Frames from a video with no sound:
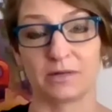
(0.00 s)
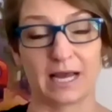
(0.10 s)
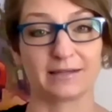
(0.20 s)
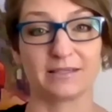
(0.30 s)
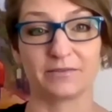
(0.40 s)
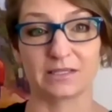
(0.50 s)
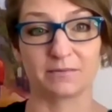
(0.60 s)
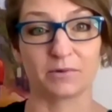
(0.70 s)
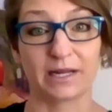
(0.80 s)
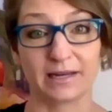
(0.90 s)

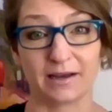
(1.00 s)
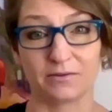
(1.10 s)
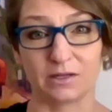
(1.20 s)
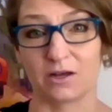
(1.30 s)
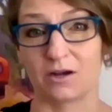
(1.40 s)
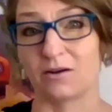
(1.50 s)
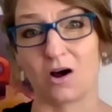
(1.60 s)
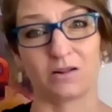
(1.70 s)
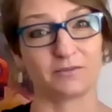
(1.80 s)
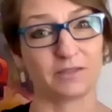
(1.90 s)
activism right now along
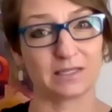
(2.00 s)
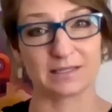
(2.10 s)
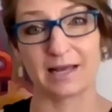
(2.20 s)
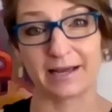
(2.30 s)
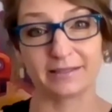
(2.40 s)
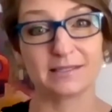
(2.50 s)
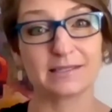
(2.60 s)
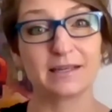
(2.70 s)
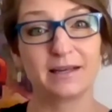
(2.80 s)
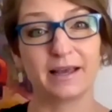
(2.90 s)
all of these lines.